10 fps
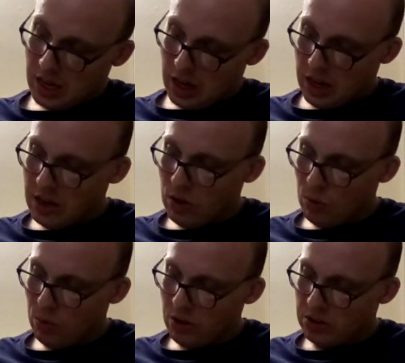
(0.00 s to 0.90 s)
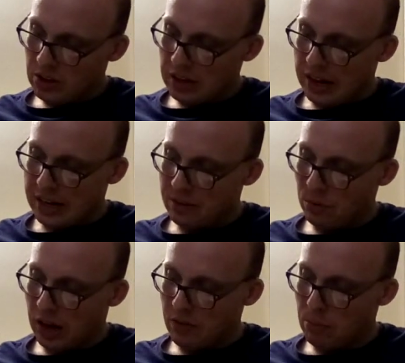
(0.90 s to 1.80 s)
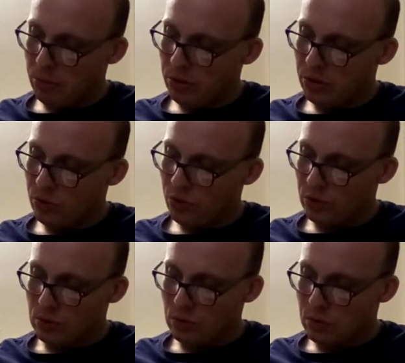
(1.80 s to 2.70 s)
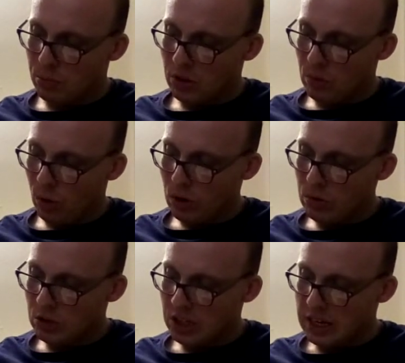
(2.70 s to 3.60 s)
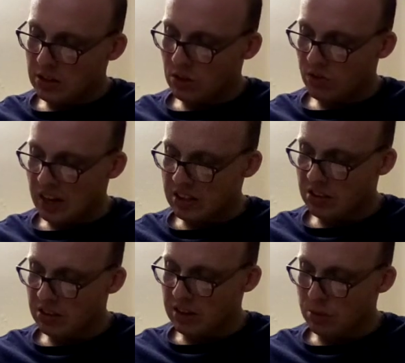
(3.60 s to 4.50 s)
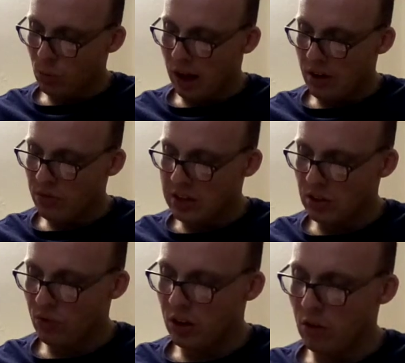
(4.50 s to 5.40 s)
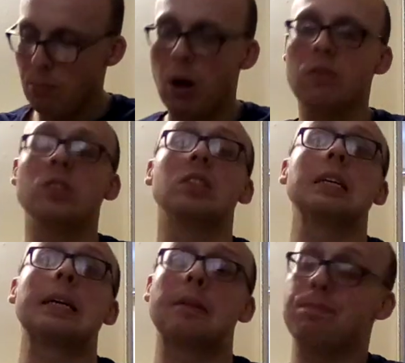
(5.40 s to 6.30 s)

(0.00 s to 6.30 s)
He who works his land will have abundant food, but the one who chases fantasies will have his fill of poverty.